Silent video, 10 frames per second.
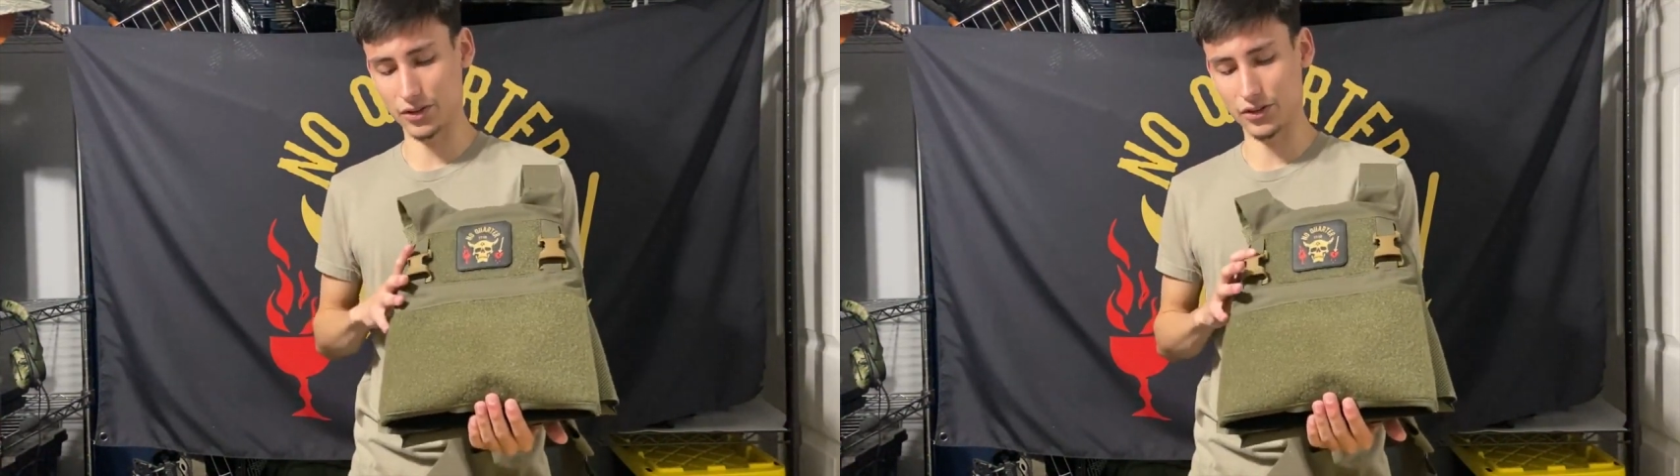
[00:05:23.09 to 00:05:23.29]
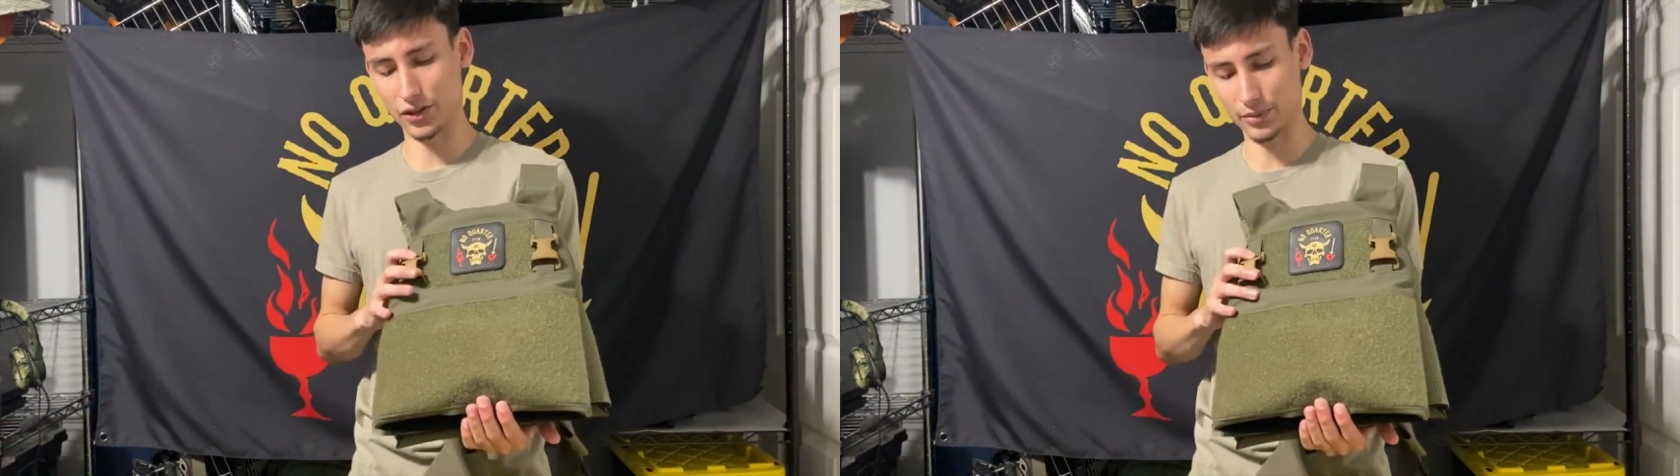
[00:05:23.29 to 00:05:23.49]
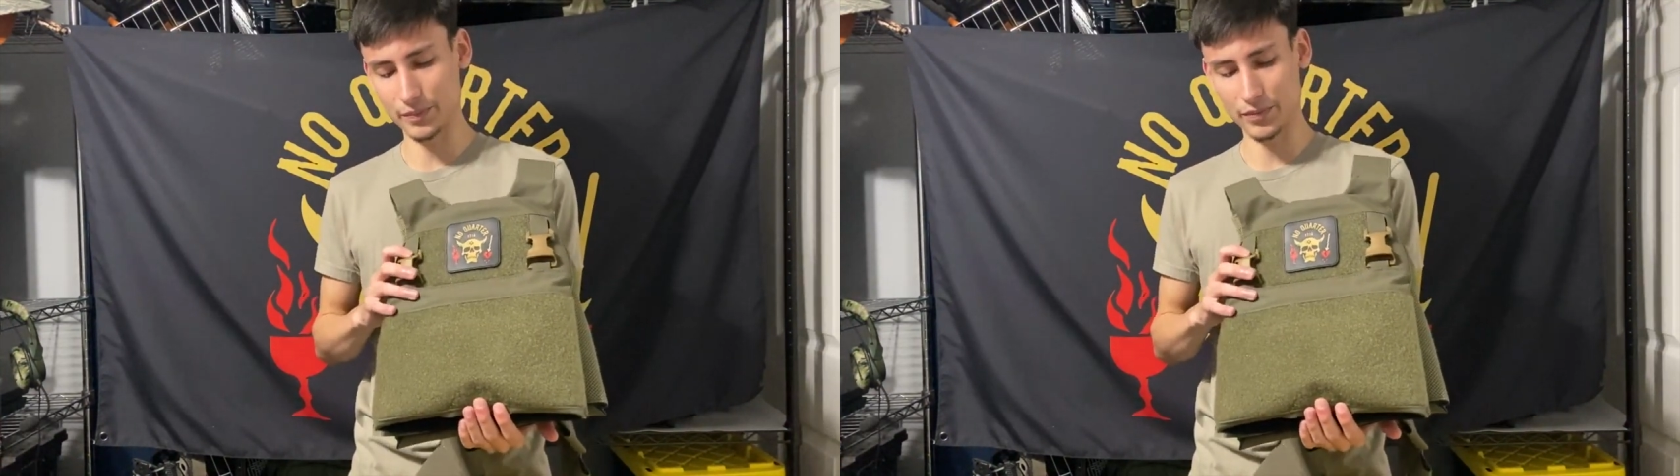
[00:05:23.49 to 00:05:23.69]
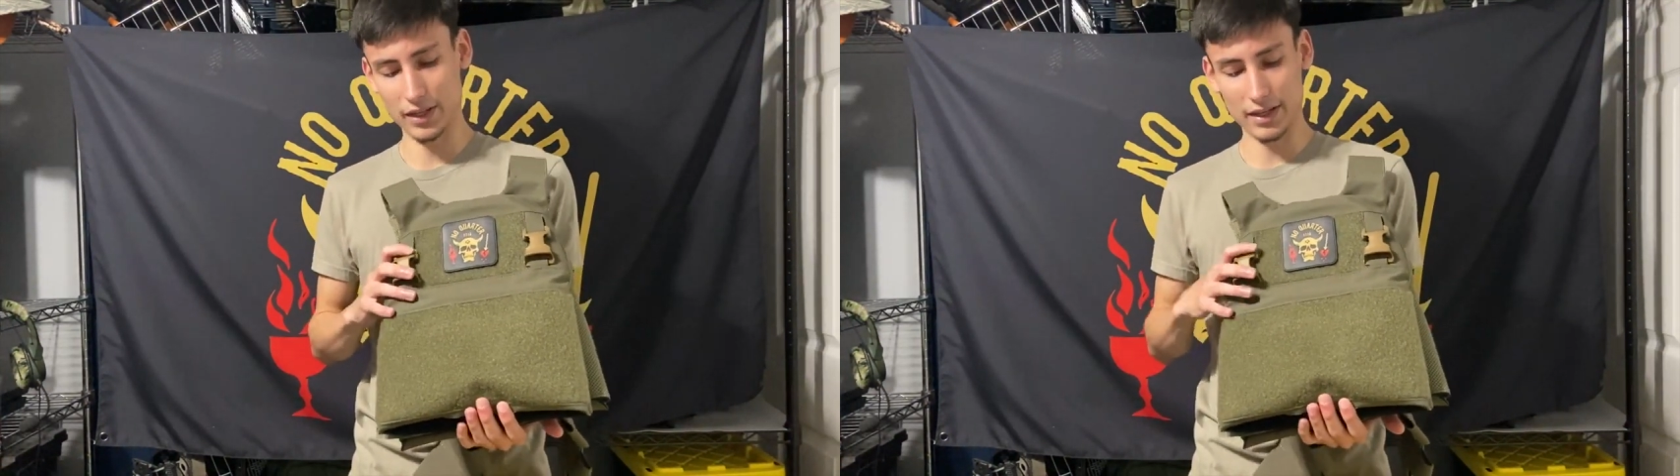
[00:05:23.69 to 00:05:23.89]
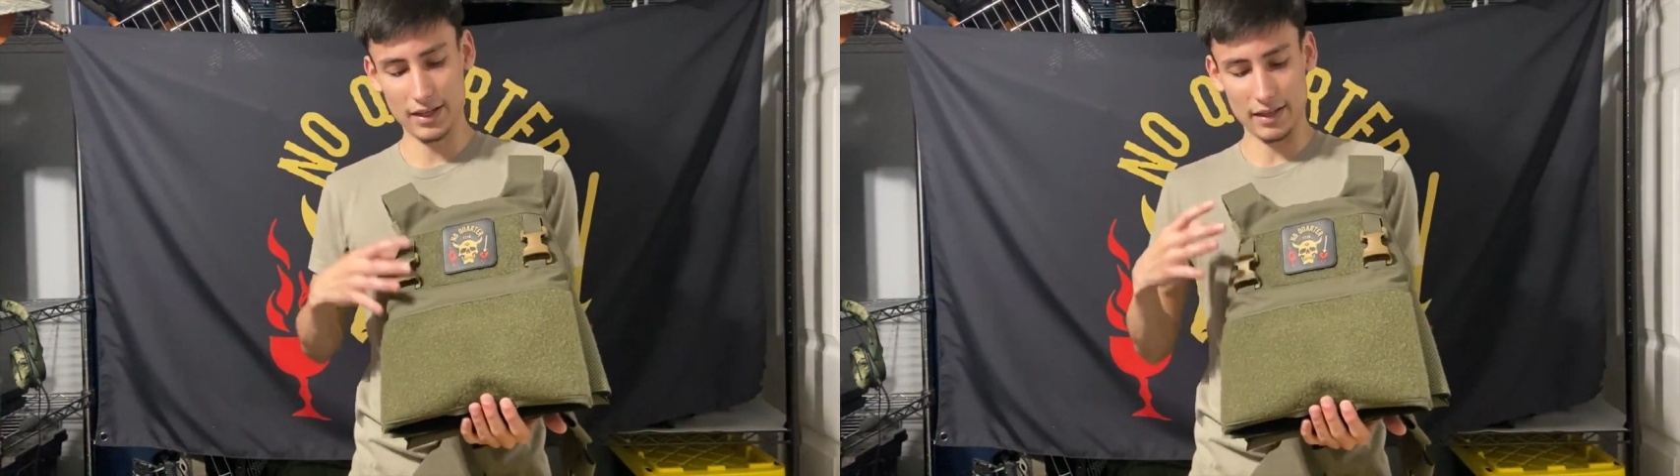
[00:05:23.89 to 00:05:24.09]
So
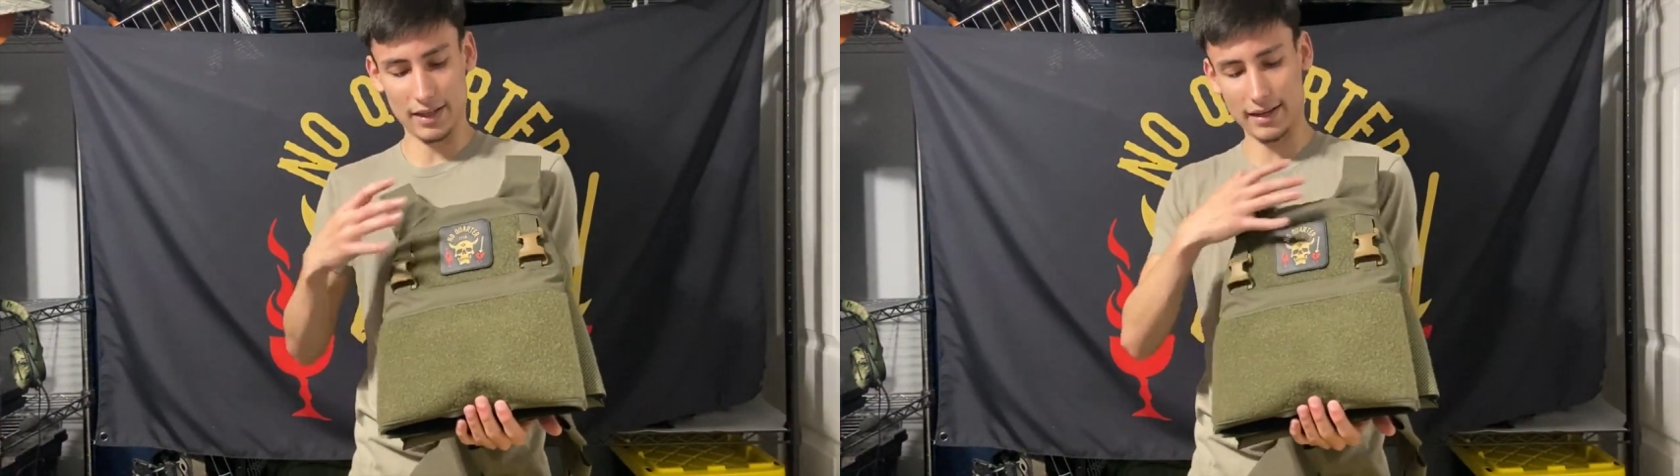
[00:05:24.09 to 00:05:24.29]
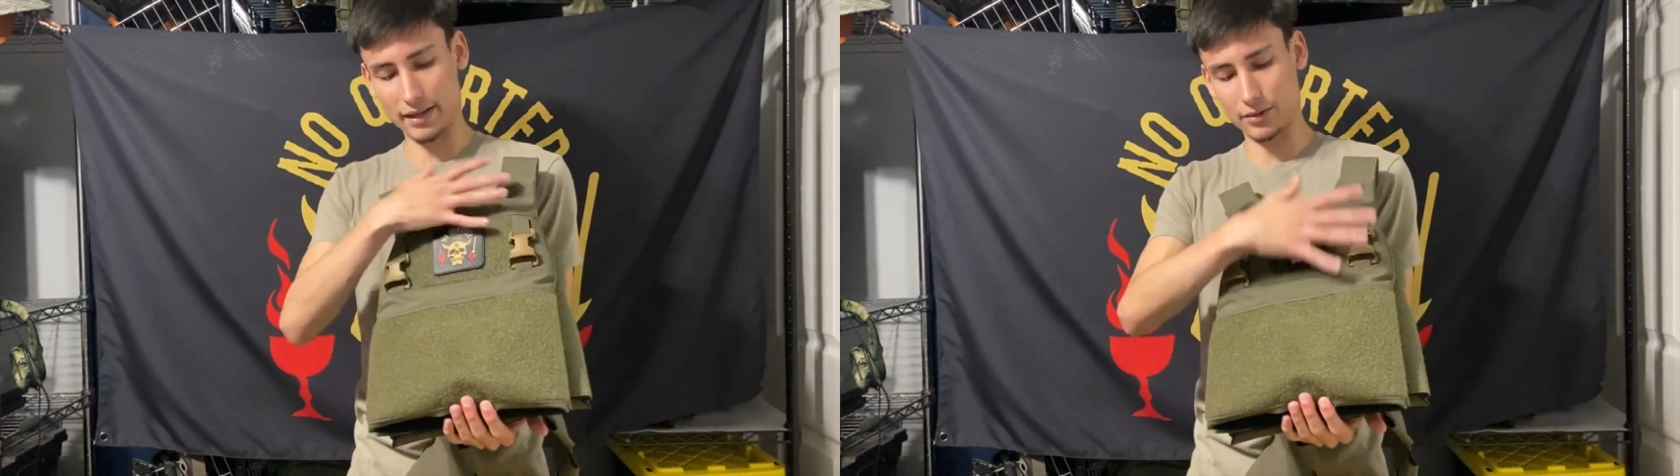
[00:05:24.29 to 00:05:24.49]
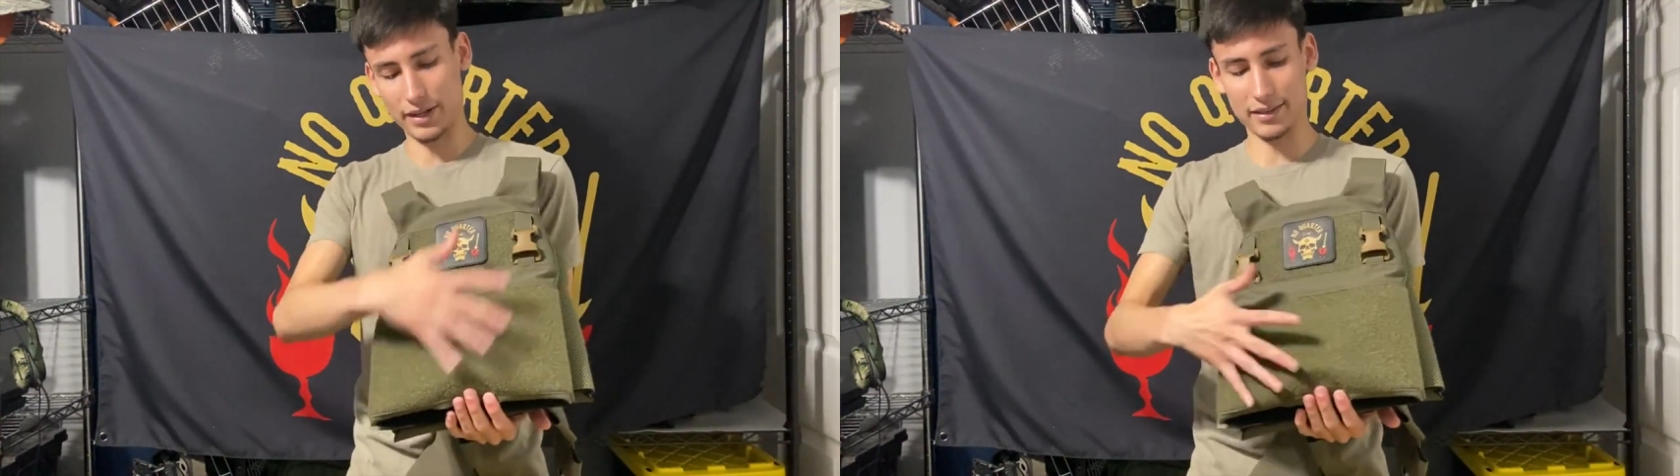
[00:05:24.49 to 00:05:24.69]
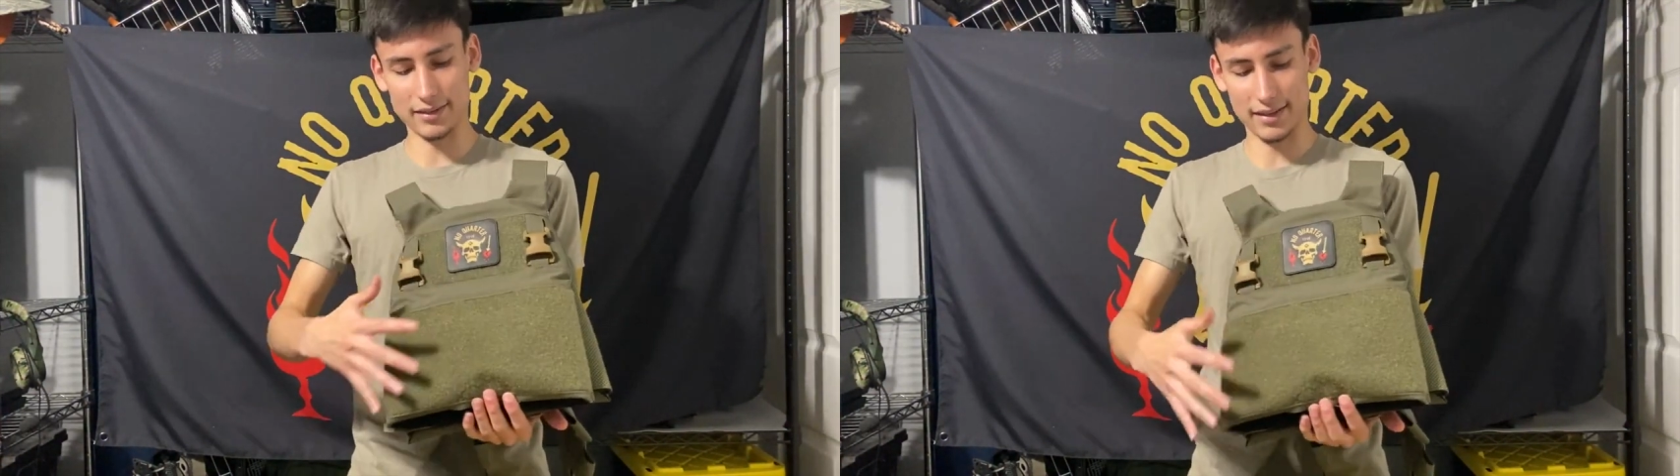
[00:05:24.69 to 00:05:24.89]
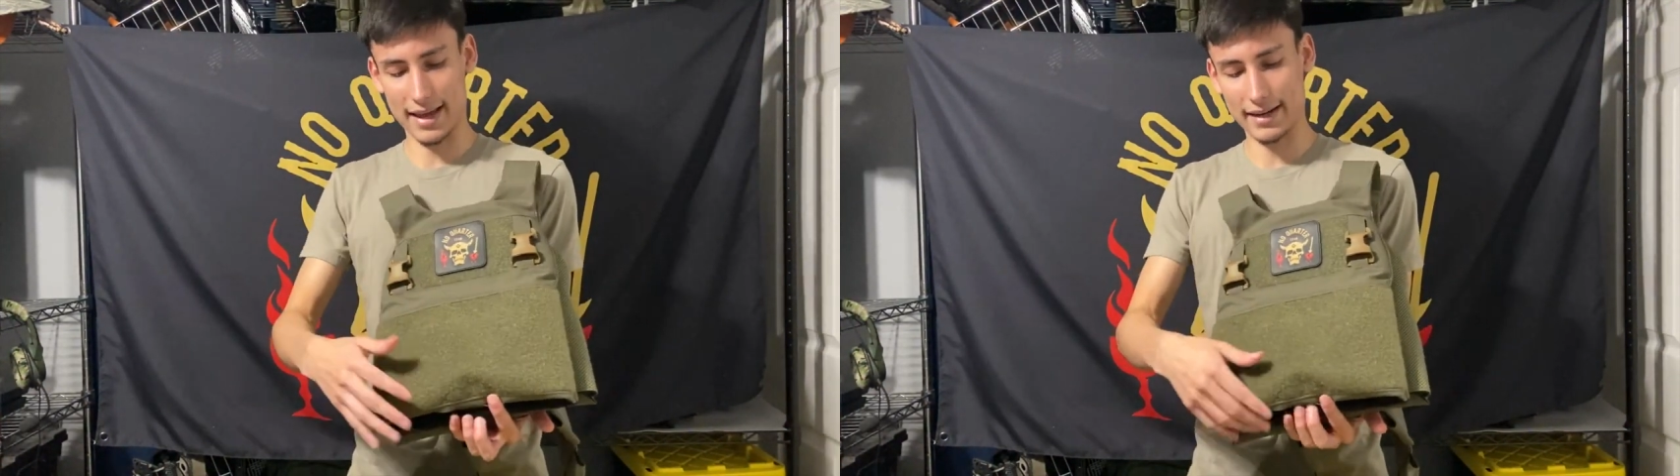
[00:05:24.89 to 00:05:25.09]
that kind of
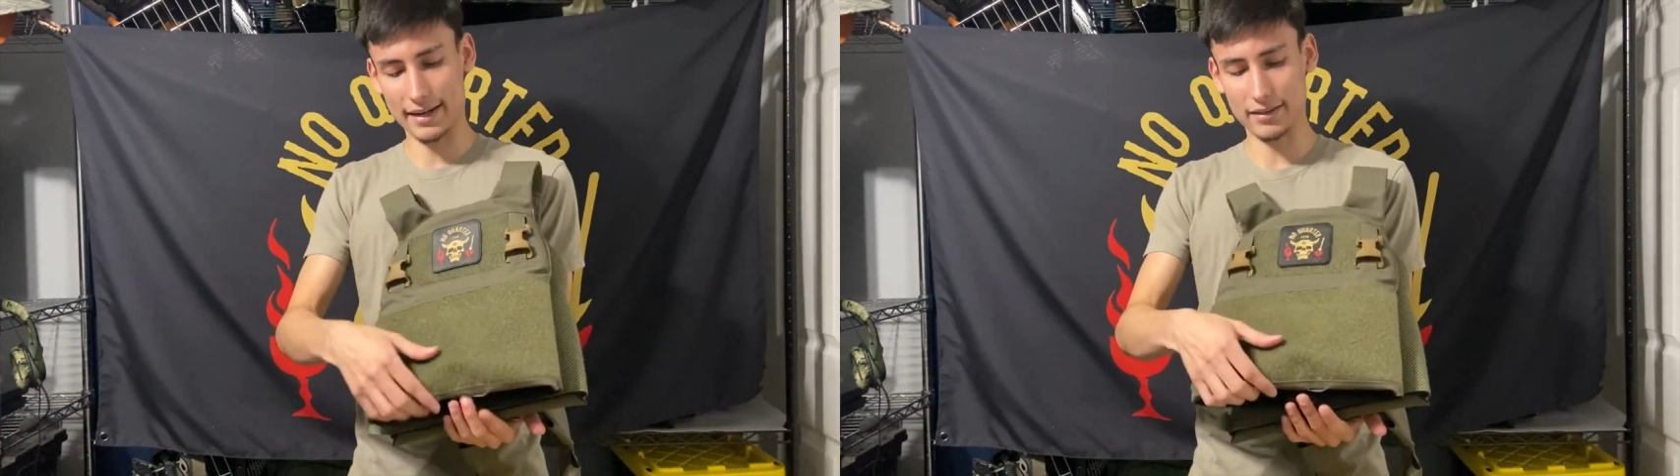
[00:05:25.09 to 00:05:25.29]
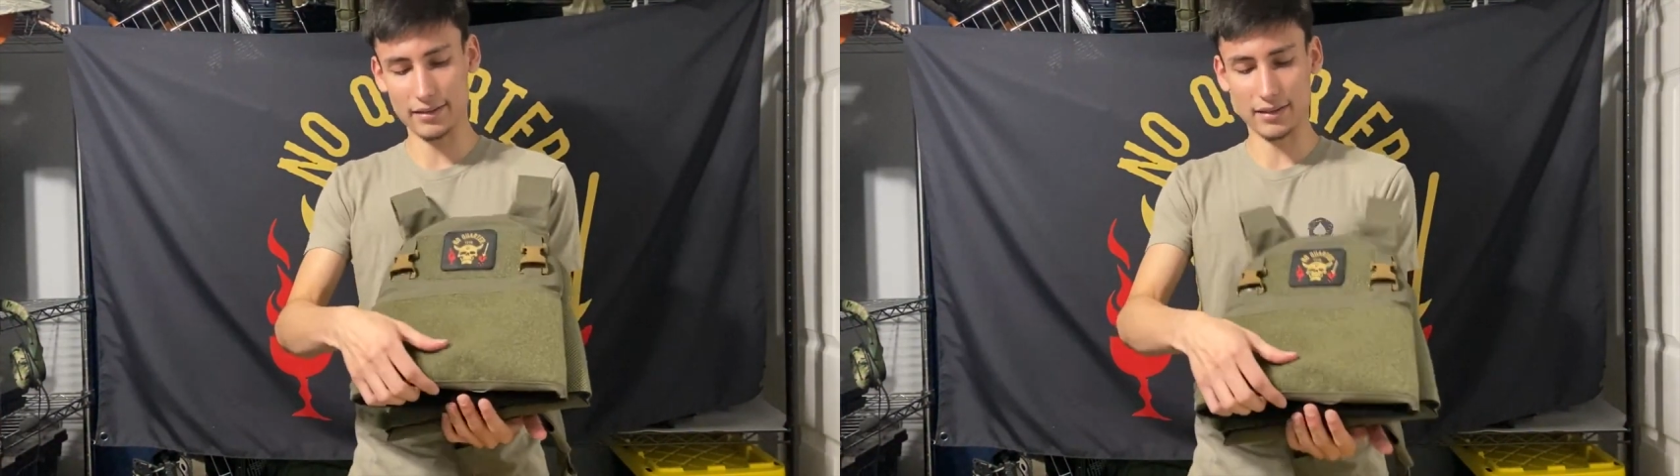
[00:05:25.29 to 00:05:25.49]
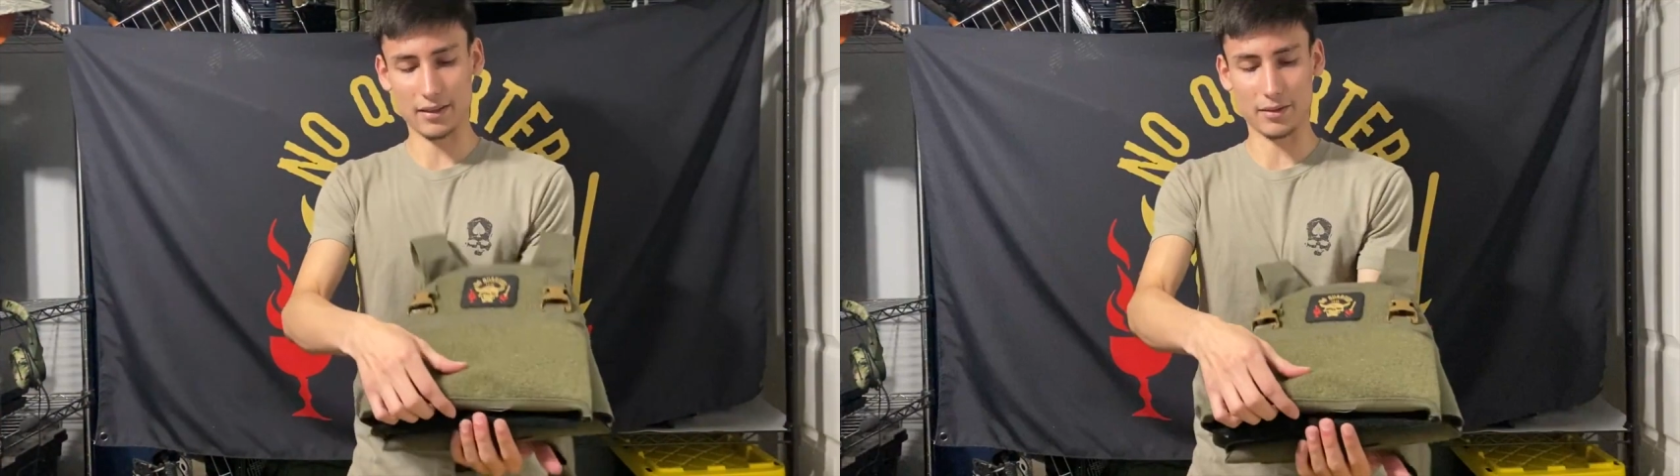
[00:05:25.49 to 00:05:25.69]
rounds that out.